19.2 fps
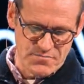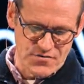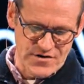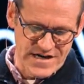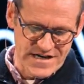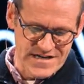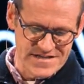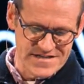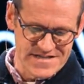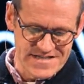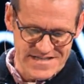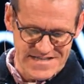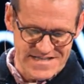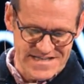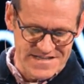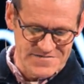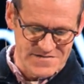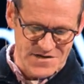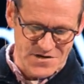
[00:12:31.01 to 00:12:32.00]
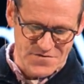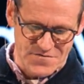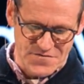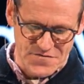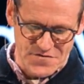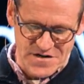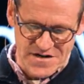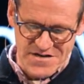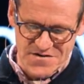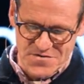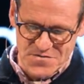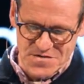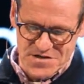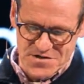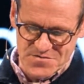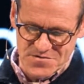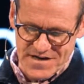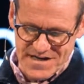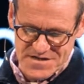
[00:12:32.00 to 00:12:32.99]
Brandon Ziske, my good friend who was
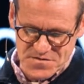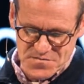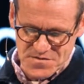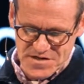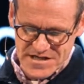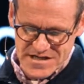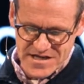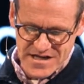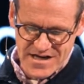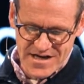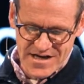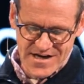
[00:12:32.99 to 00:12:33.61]
here last week.